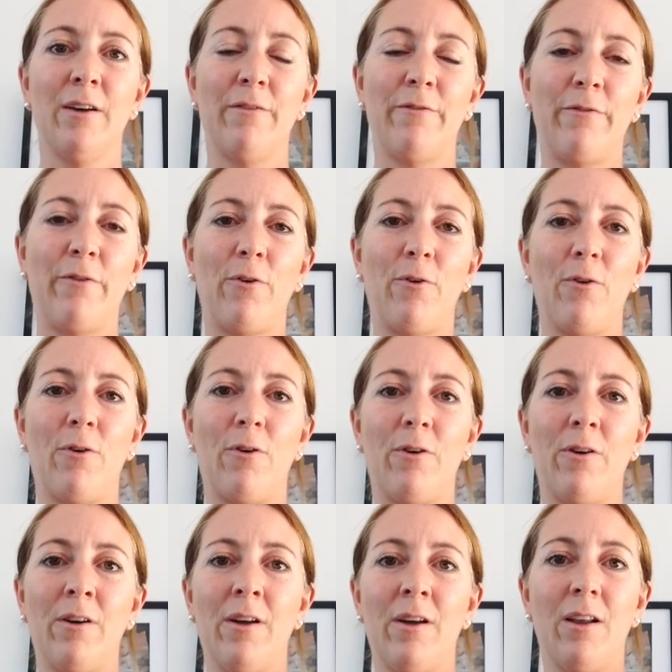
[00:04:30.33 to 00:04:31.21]

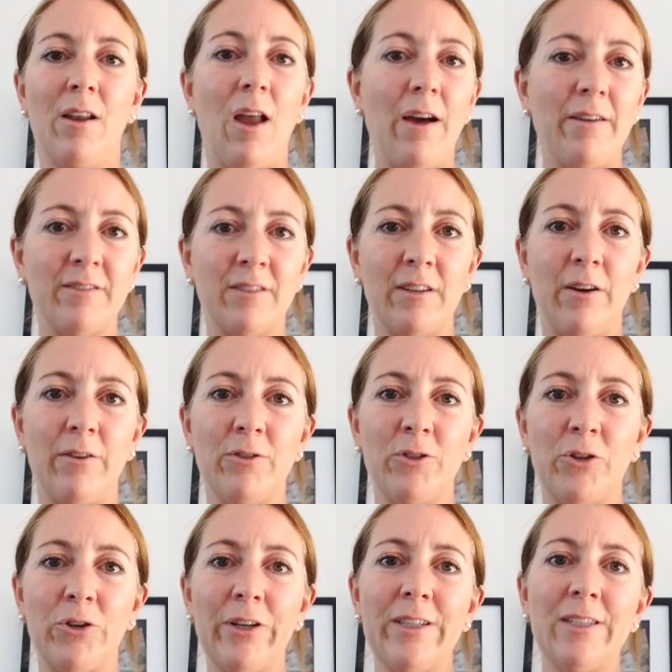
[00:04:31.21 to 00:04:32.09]
for lifestyle
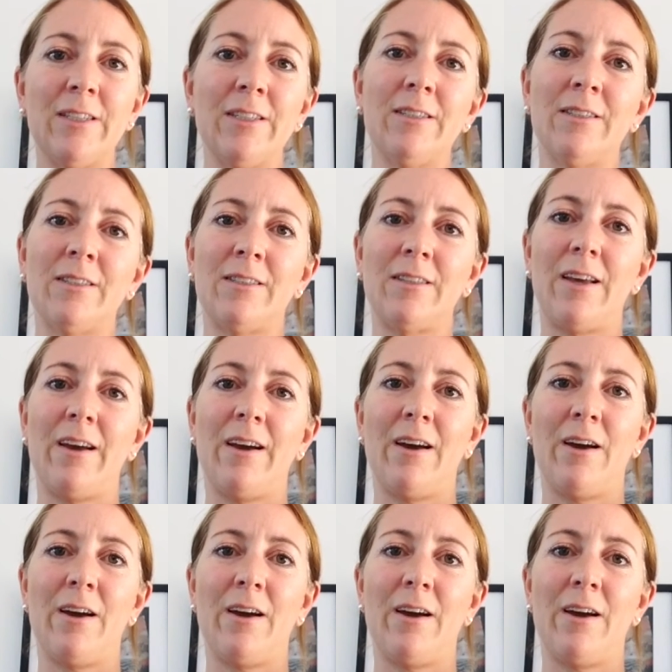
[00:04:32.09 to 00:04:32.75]
choices.